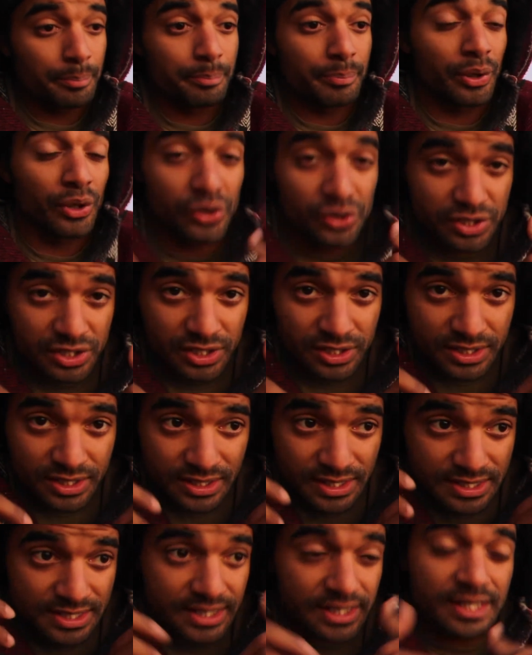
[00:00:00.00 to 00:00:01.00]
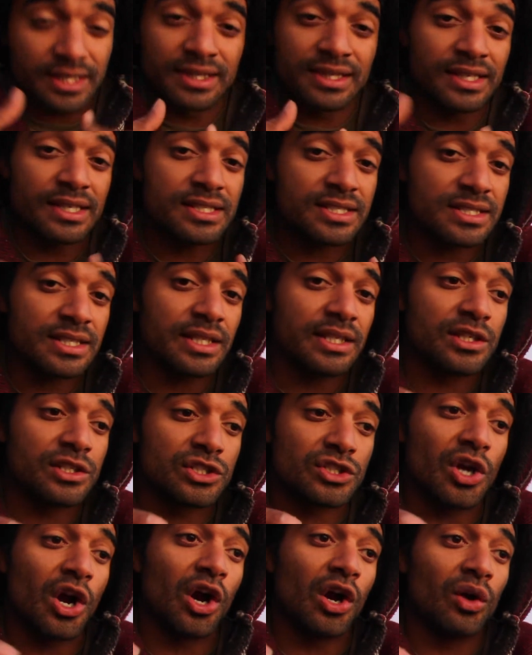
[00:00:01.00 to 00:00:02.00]
persistency, these
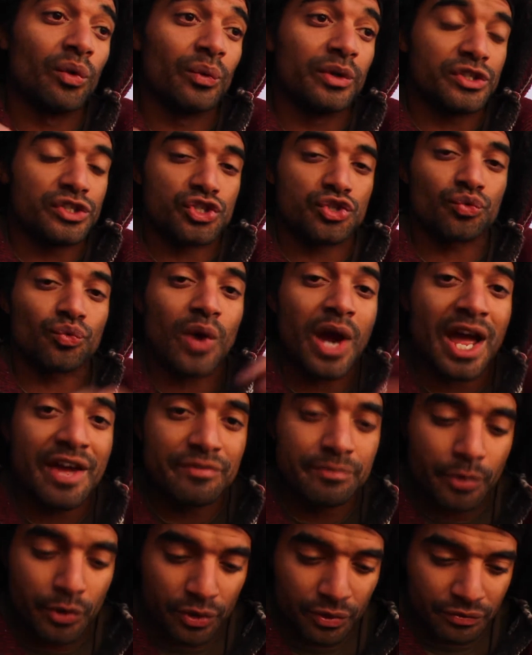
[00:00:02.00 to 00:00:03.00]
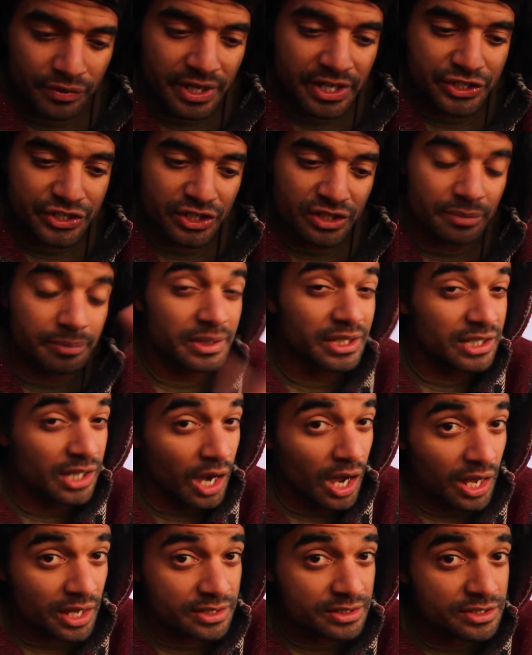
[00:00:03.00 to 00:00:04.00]
things are what drive motivation
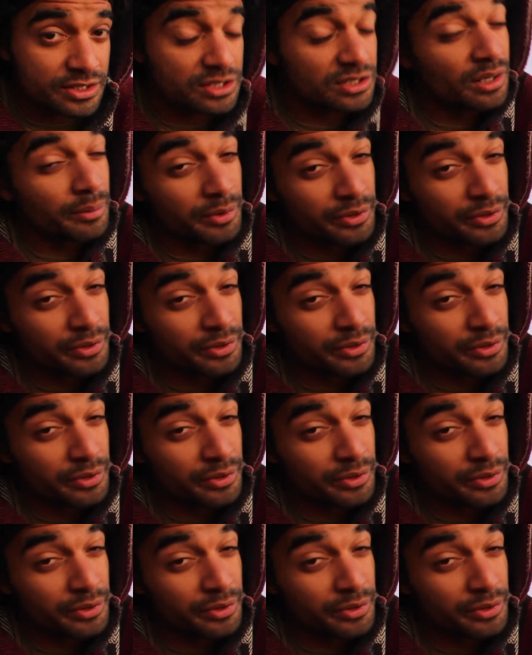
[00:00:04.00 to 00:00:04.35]
because